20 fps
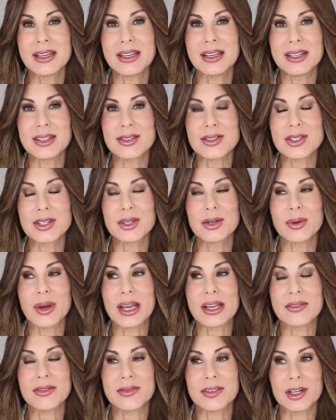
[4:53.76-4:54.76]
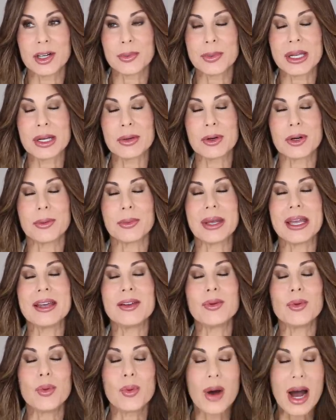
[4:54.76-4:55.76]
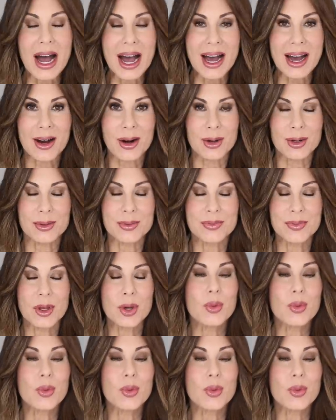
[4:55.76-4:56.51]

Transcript: into a filming room. And wow,